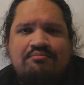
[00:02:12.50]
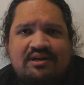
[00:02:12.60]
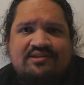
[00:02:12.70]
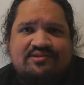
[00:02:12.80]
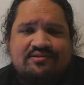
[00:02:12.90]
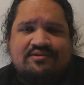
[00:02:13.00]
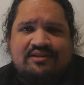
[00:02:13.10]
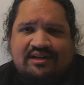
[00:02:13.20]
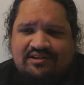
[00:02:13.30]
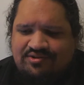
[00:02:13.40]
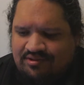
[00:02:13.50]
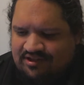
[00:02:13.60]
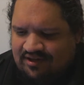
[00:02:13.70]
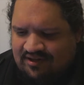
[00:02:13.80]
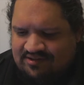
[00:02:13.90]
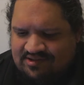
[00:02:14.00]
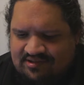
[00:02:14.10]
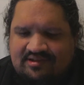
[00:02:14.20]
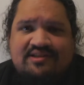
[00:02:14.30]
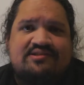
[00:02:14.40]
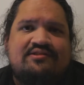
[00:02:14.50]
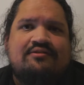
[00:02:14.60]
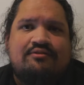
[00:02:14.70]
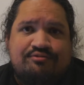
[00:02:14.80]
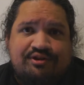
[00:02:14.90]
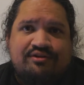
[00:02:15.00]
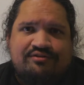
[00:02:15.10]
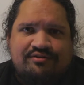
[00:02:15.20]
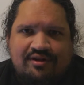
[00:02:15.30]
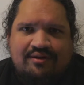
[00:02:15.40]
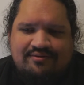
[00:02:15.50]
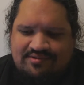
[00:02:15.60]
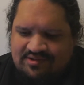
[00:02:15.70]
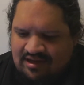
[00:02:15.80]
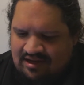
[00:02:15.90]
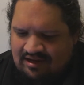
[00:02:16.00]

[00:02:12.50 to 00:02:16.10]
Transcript: mixer that actually costs less than $300,